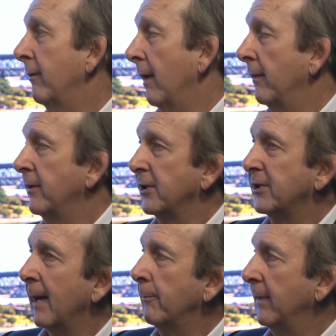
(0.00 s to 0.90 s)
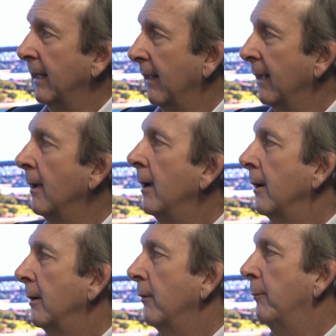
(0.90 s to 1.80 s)
this is something that
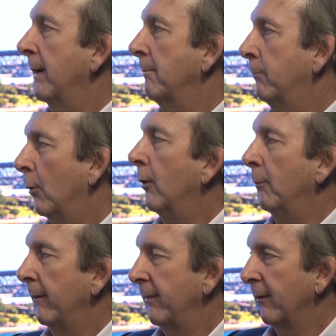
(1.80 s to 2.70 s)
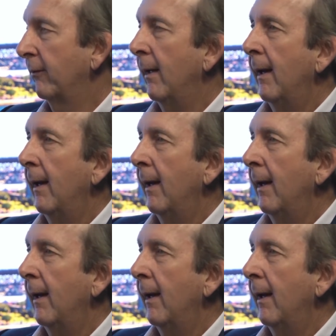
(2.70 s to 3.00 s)
you've been born with, this